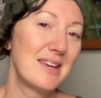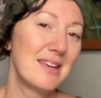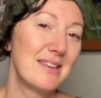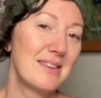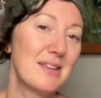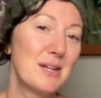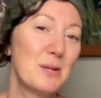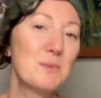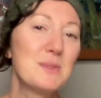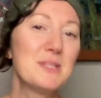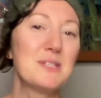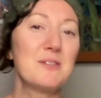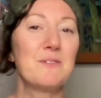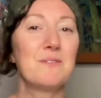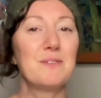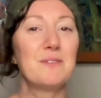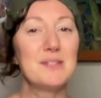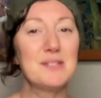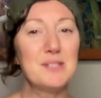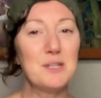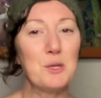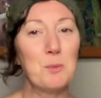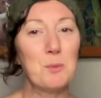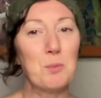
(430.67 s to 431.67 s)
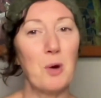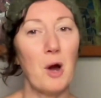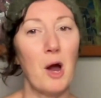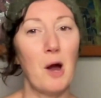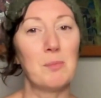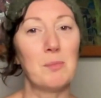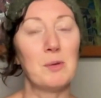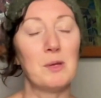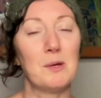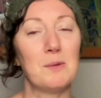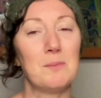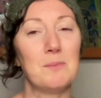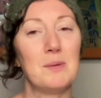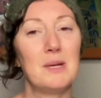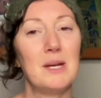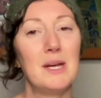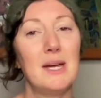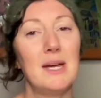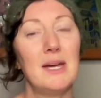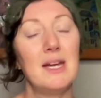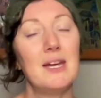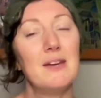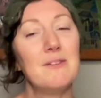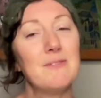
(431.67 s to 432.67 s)
that it was a physical problem
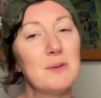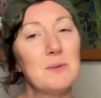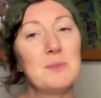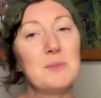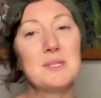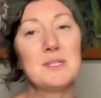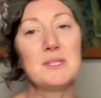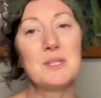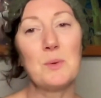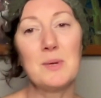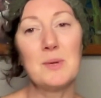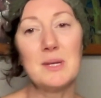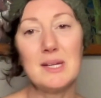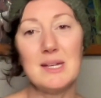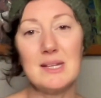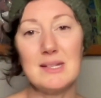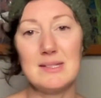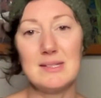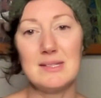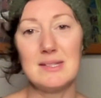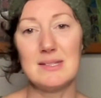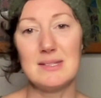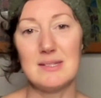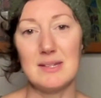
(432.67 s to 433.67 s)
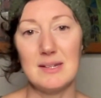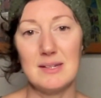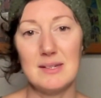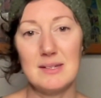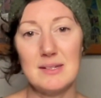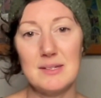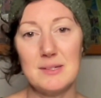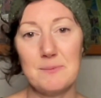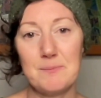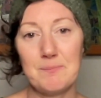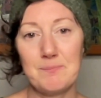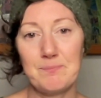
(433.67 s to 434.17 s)
if it was so inconsistent.